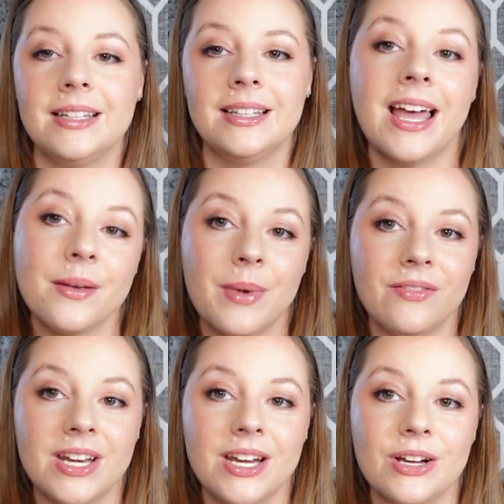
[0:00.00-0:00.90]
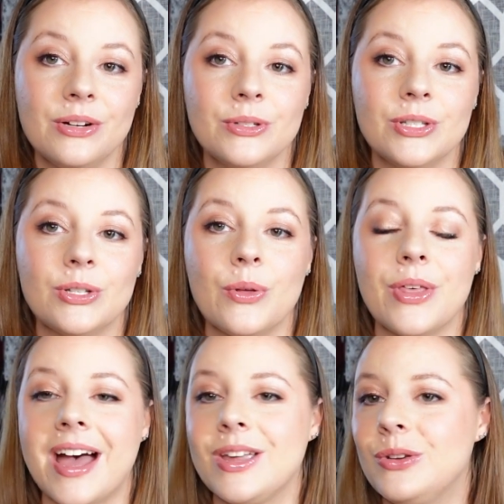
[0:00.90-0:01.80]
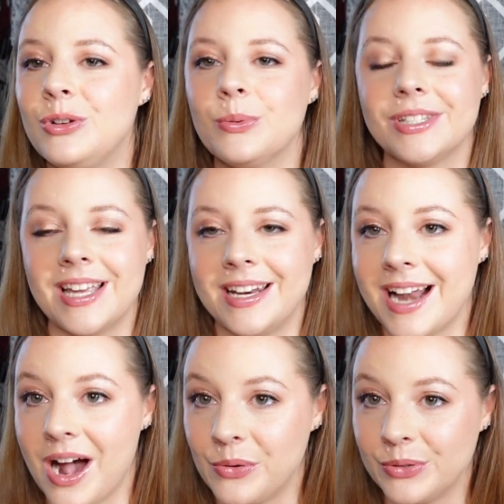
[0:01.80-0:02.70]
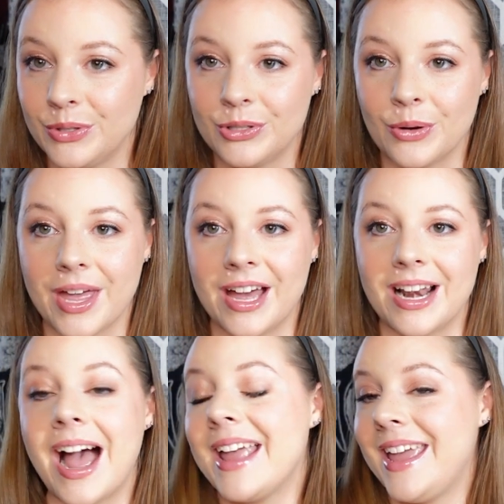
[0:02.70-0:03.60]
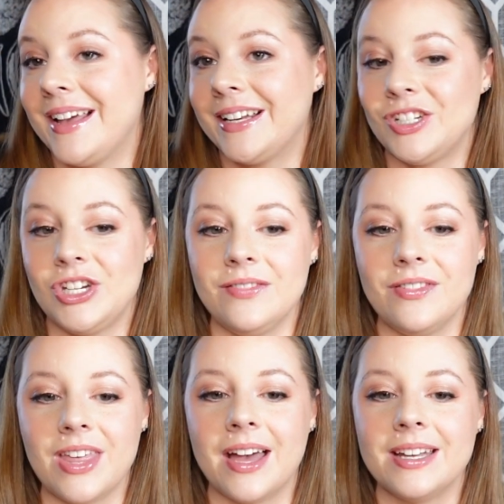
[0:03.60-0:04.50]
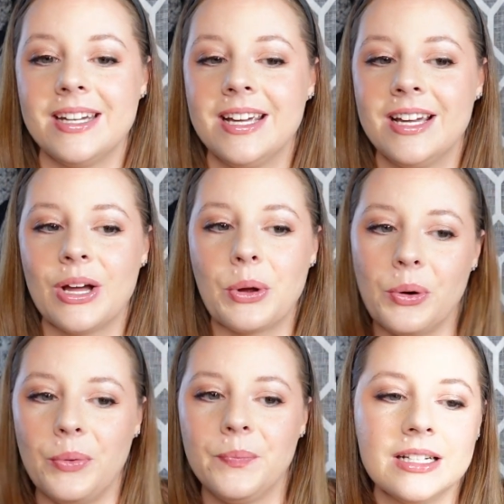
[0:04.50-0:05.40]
Like my videos so that YouTube will send it out so that I can achieve that goal.